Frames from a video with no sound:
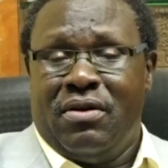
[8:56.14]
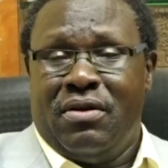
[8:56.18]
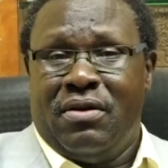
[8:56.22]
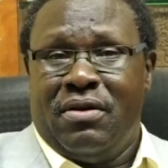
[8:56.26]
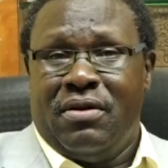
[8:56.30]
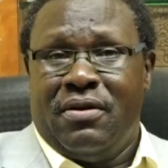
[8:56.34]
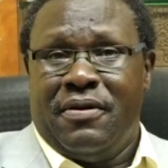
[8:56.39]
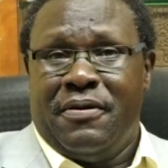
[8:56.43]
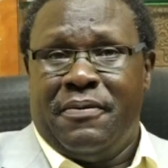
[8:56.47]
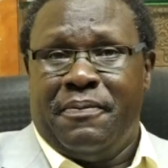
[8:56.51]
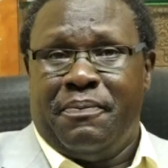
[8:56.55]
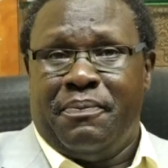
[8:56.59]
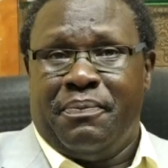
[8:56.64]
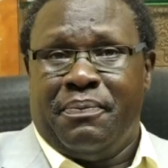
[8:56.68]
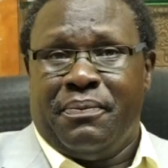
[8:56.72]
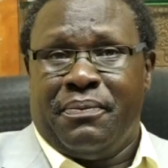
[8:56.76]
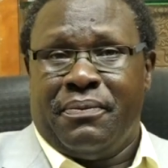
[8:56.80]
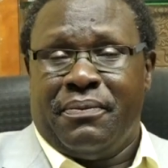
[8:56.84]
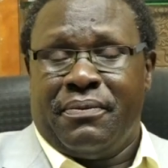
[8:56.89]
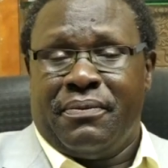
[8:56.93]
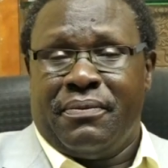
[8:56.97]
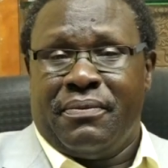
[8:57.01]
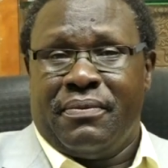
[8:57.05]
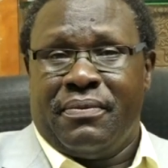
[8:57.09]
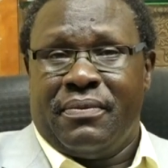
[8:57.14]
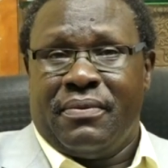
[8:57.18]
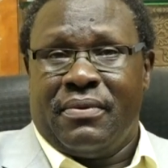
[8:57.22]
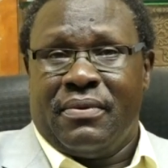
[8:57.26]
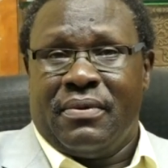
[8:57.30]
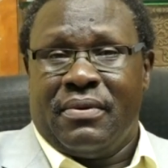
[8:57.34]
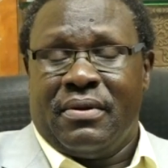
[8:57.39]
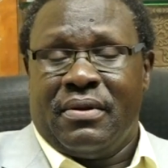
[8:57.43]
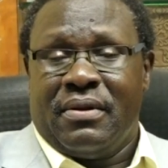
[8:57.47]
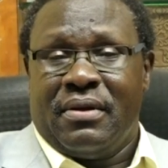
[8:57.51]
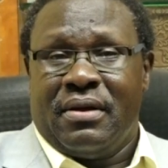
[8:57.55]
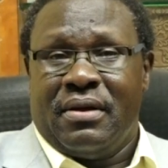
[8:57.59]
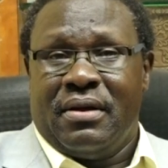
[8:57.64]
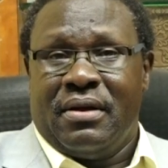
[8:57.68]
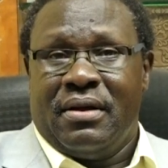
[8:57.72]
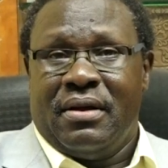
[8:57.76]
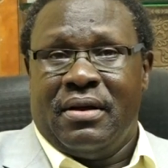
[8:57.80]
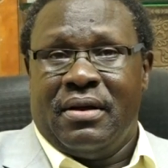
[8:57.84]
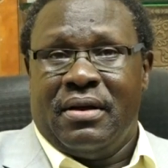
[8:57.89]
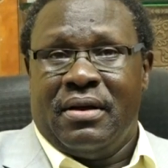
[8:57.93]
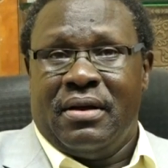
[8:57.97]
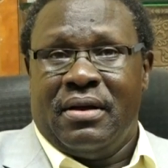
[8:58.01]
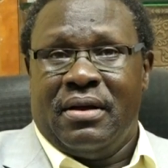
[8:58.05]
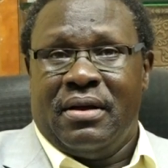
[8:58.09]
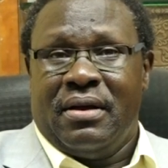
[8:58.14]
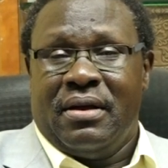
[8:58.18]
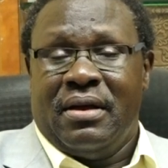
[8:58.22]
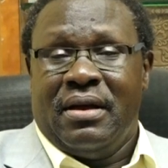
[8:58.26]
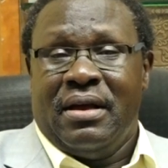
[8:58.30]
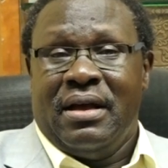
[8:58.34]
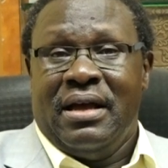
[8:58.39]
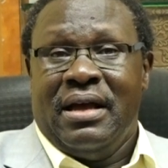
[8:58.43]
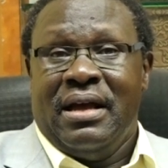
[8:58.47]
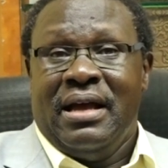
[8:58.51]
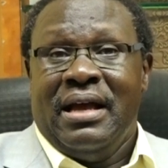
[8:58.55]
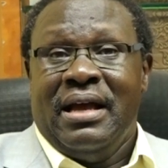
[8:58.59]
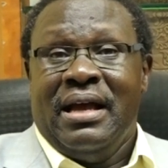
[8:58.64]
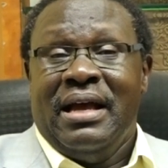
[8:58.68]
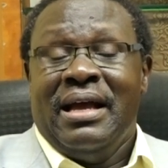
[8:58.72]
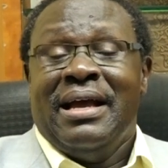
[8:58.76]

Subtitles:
Nothing is said.